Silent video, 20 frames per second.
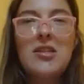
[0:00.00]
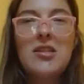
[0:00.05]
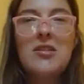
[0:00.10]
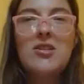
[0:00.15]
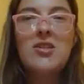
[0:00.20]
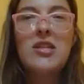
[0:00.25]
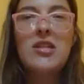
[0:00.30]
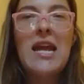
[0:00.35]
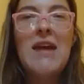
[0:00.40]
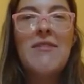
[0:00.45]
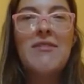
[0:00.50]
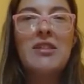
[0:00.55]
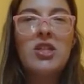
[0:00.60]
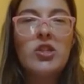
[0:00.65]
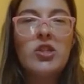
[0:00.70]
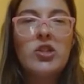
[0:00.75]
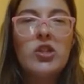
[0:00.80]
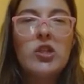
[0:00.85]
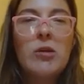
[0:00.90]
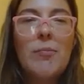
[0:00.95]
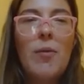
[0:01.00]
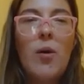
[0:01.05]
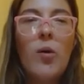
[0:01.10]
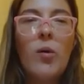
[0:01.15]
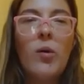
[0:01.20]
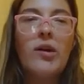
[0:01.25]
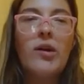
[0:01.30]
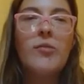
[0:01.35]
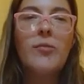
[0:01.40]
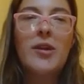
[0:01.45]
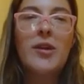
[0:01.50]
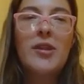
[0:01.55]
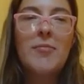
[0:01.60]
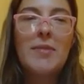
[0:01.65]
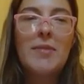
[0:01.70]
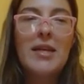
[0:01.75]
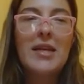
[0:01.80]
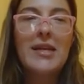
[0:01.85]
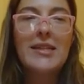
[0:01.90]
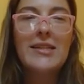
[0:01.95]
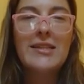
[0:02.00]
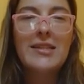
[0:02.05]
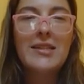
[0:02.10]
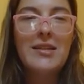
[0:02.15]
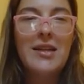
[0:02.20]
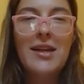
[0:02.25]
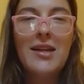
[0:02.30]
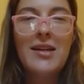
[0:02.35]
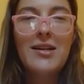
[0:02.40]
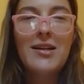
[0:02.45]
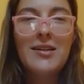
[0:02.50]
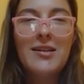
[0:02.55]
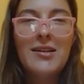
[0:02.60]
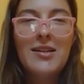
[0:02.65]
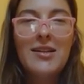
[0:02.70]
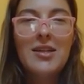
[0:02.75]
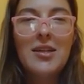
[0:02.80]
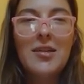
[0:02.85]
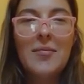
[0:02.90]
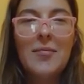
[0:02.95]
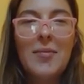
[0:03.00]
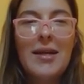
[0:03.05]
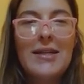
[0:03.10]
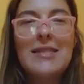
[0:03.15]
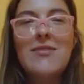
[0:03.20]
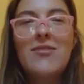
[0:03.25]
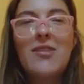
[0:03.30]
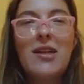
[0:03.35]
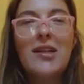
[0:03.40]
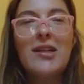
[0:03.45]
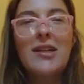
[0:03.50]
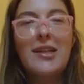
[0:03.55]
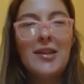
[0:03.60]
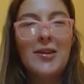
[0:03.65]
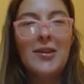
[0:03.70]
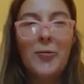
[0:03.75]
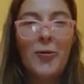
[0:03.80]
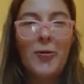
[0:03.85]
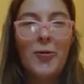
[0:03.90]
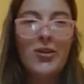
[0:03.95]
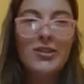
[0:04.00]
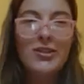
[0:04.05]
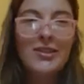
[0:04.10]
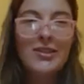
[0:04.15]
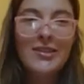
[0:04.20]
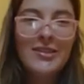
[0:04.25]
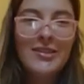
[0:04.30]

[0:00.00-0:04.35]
just having their support with me is like the best feeling in the world.